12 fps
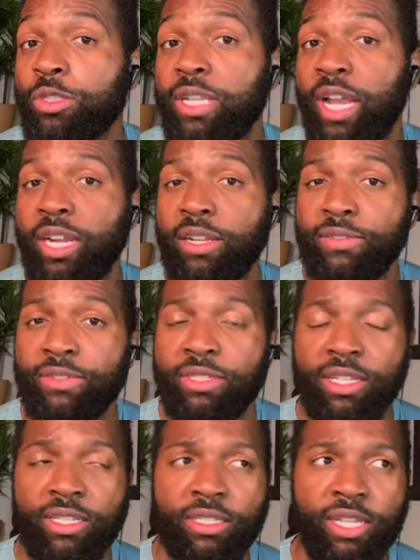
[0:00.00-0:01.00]
And there's so many
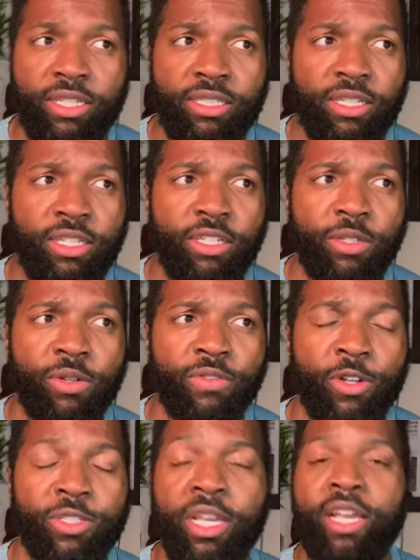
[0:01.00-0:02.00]
types of tests.
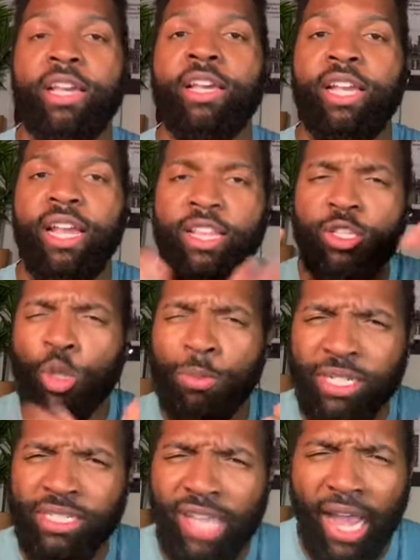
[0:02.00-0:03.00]

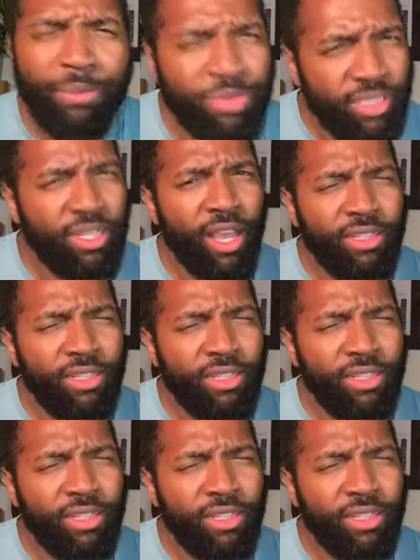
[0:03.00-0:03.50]
And there's like